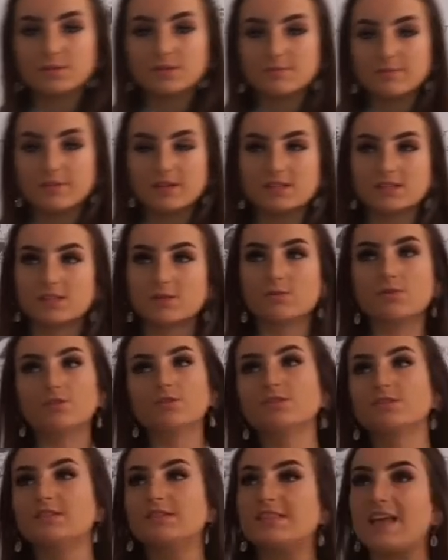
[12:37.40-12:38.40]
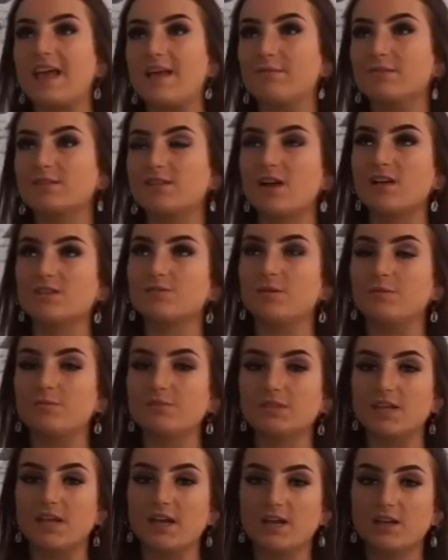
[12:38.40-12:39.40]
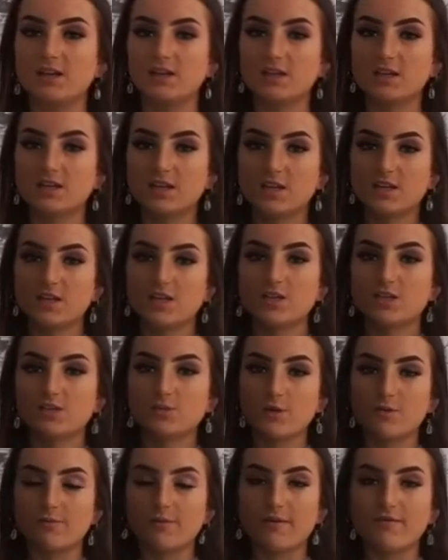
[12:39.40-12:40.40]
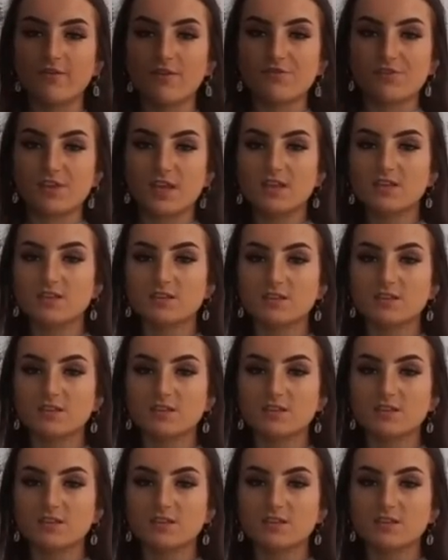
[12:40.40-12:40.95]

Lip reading: which means it was the same as last one, wasn't it? £12.50.